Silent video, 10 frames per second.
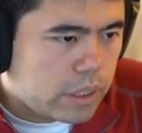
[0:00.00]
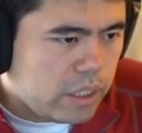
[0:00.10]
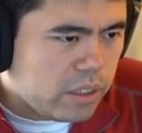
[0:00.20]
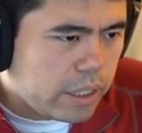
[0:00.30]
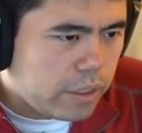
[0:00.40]
I
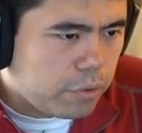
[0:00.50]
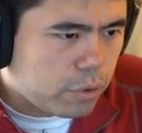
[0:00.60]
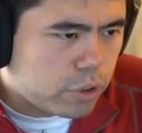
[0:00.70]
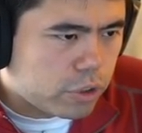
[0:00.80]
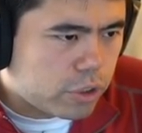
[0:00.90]
think knight
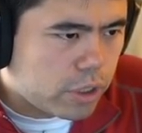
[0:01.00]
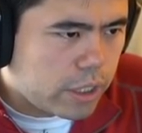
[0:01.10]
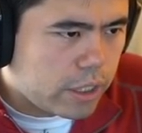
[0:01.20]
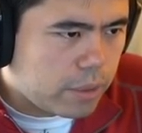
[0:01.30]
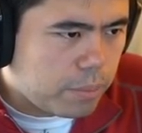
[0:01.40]
f4 is just good.
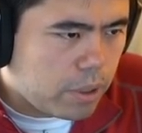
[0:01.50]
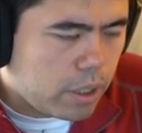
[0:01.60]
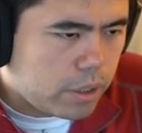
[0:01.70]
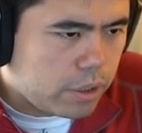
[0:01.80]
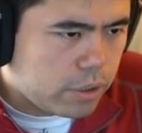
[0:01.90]
I hit the
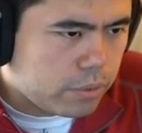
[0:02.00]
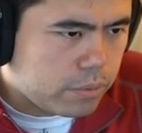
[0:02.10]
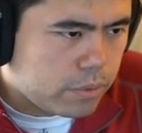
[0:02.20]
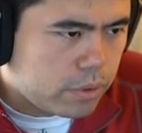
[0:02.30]
pawn here.